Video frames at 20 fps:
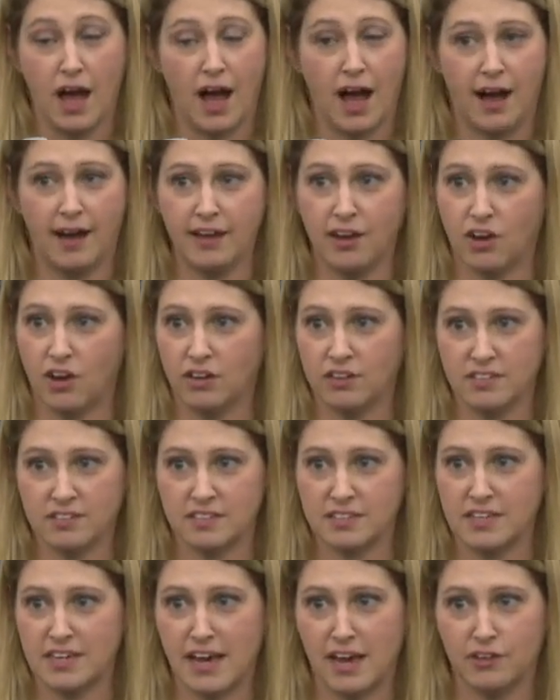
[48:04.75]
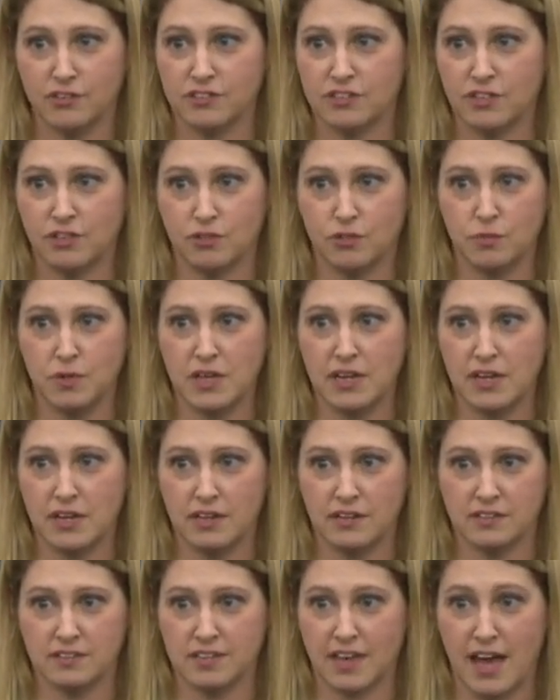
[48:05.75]
I honestly now sit through
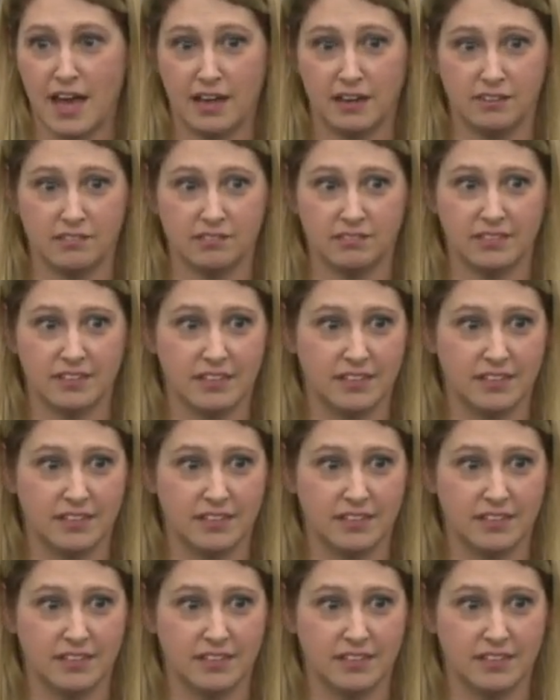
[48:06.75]
meetings and